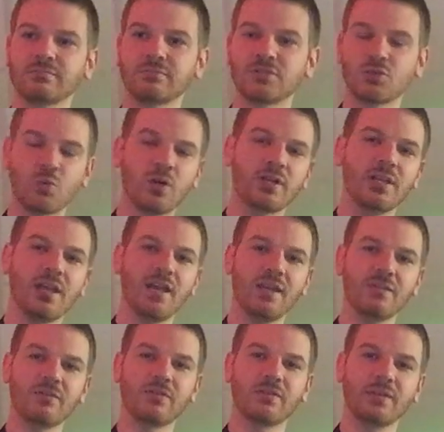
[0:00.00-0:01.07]

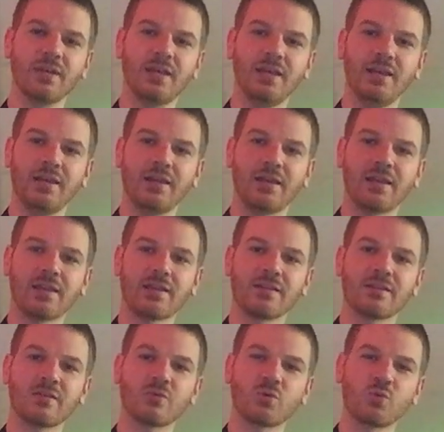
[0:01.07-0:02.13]
28th,
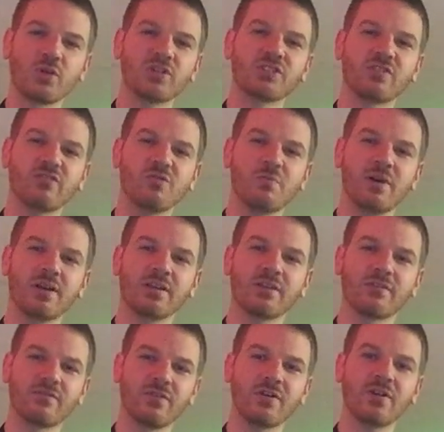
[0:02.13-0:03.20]
and I want to wish everybody
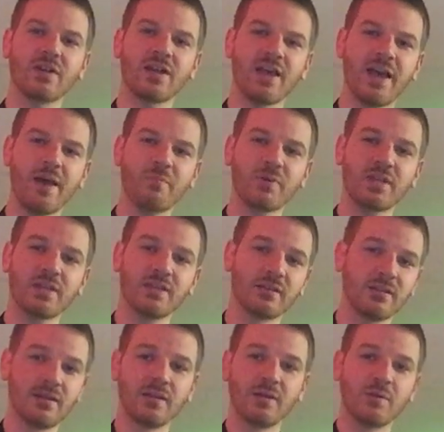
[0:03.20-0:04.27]
a very happy
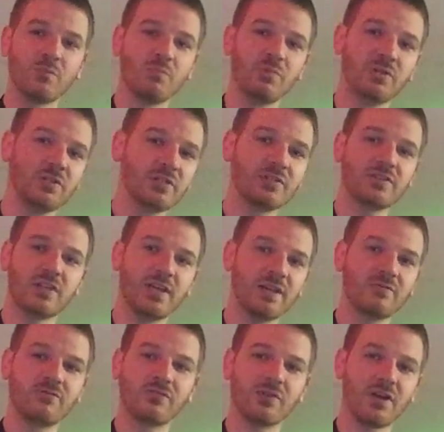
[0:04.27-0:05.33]
Bill and
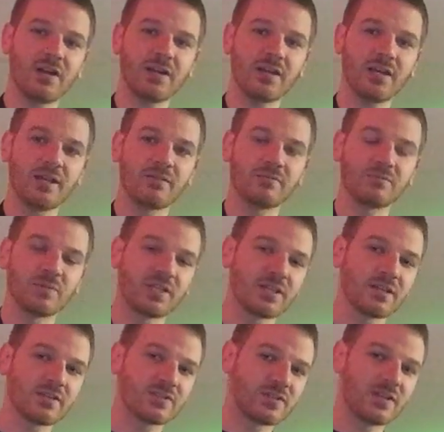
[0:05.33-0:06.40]
Ted Friday,
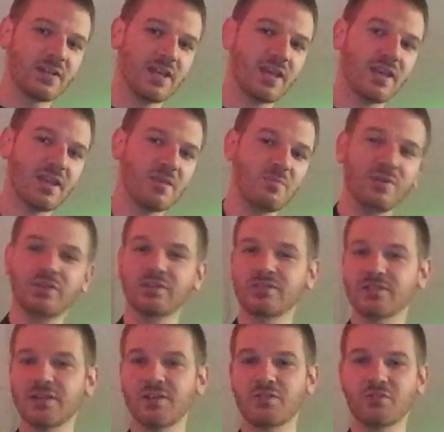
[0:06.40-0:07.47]
because today Bill and
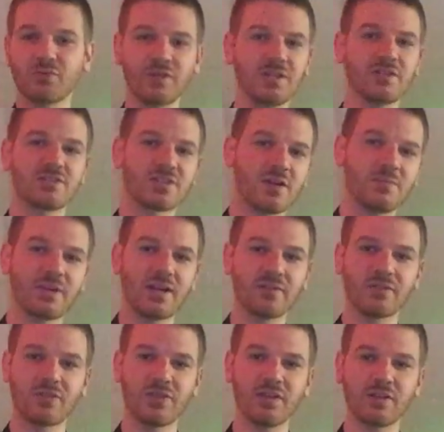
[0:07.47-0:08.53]
Ted 3 is coming out
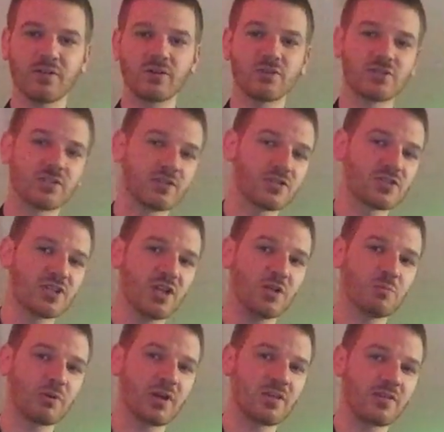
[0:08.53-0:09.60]
in theaters, and to
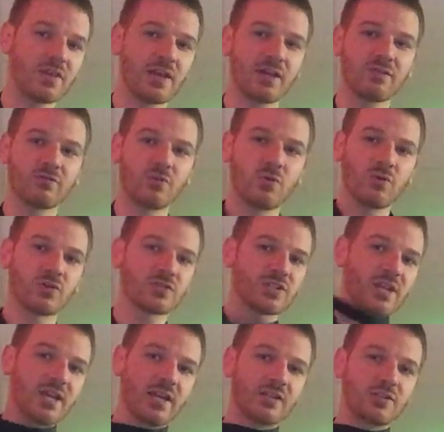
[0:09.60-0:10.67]
celebrate that, of course,
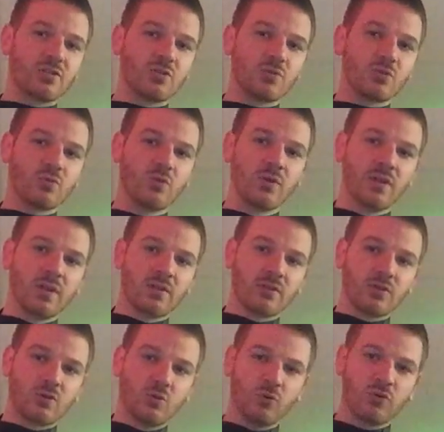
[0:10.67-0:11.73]
I had to do
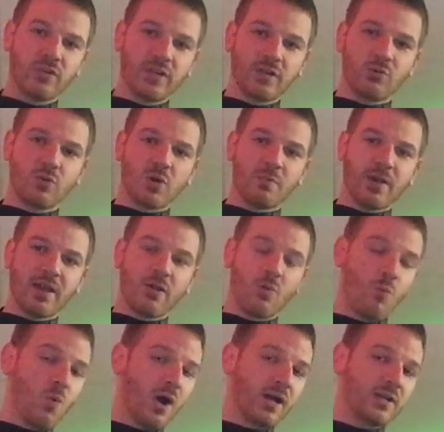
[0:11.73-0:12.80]
the cool thing and wear my
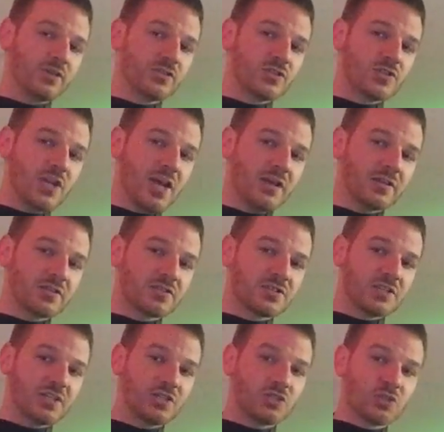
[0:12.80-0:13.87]
Wild Stallions
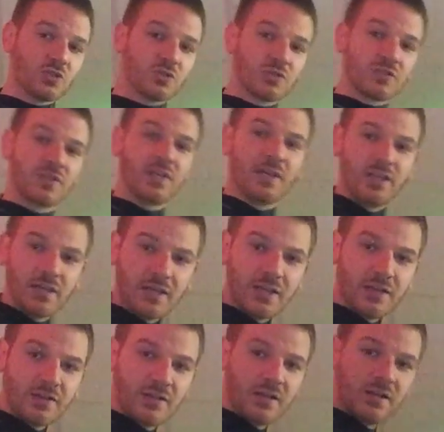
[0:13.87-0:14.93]
t-shirt
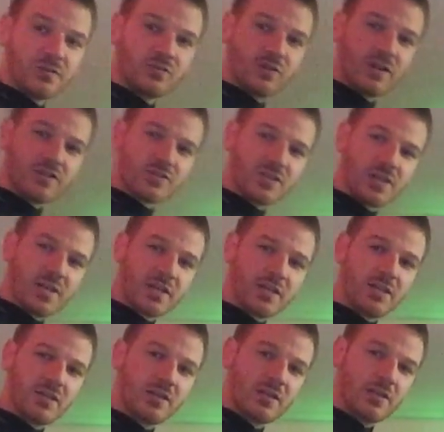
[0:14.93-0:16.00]
and dress
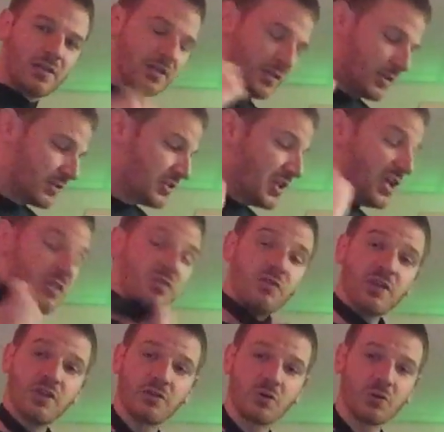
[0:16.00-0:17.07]
like Ted
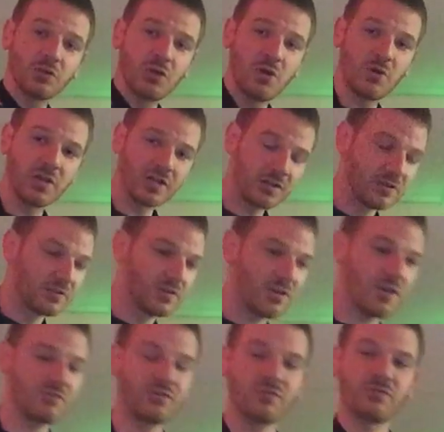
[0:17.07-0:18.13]
Theodore Logan
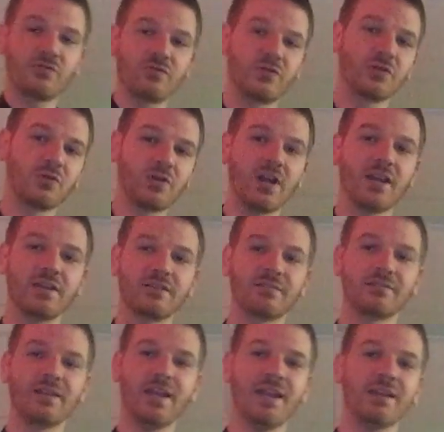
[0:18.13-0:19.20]
off of the great
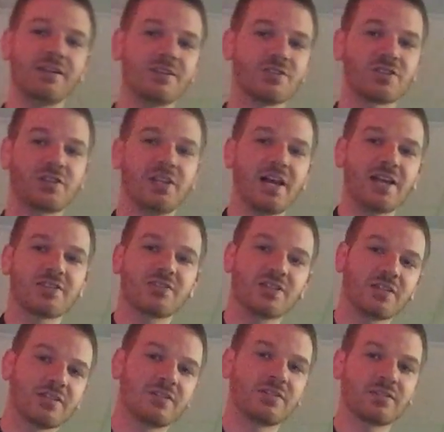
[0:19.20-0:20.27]
80s
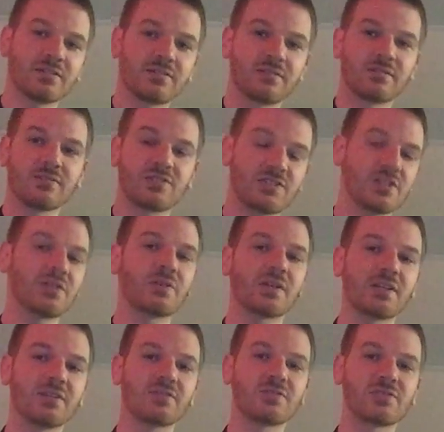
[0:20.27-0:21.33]
classic
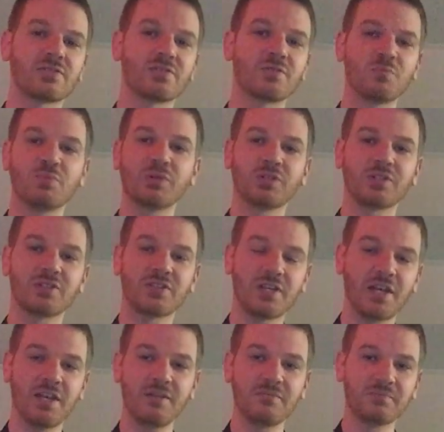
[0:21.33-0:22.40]
series Bill and
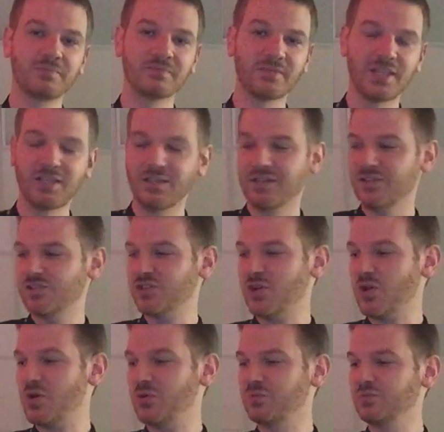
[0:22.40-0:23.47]
Ted.
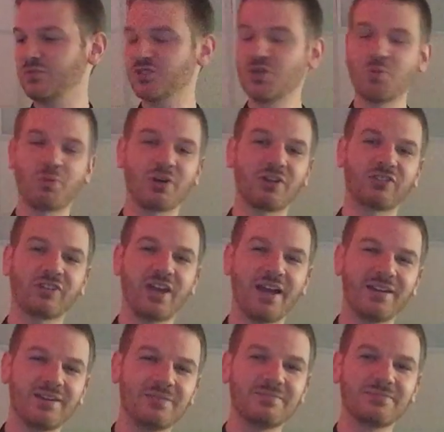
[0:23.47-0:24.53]
So, super
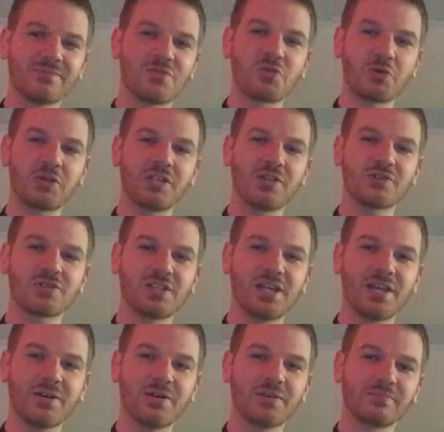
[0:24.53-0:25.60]
excited. 30 years
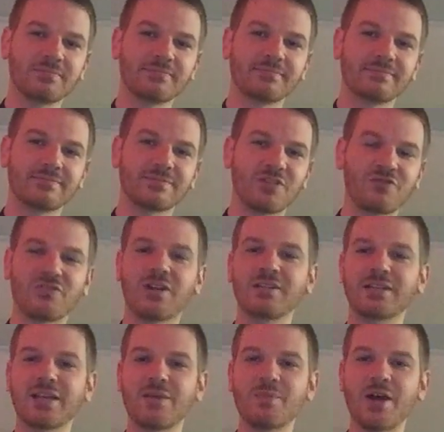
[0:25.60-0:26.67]
later, they
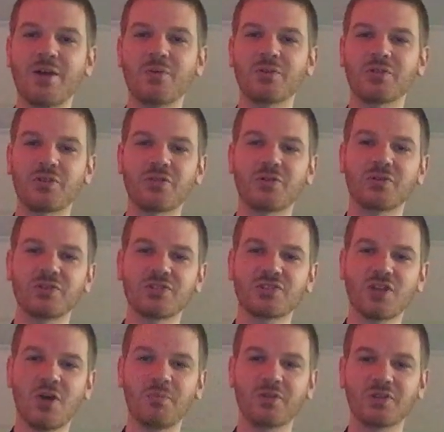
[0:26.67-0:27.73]
finally come out with a third
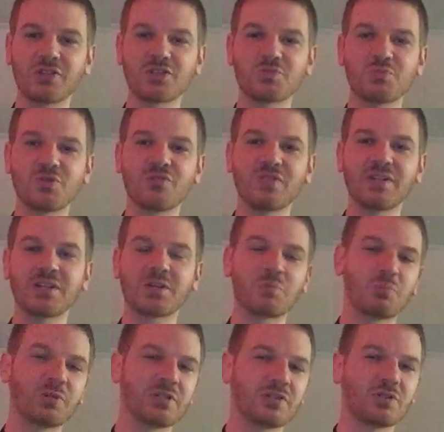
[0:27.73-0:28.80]
installment of this movie to
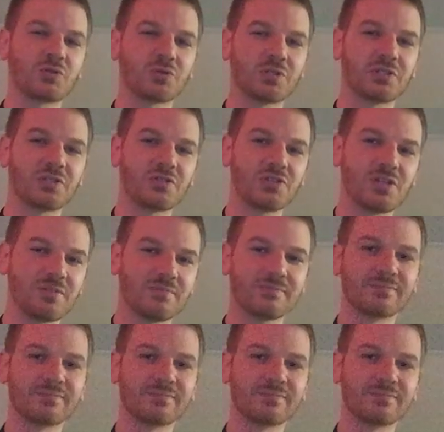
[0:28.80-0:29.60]
complete the trilogy.